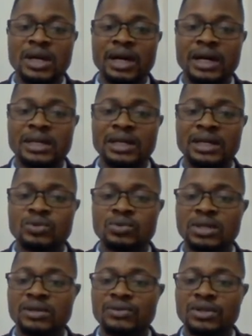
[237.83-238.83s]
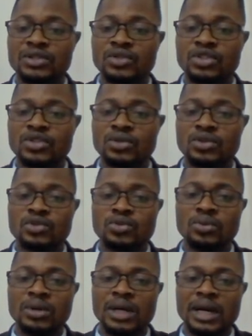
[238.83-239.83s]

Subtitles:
And that will give us also 2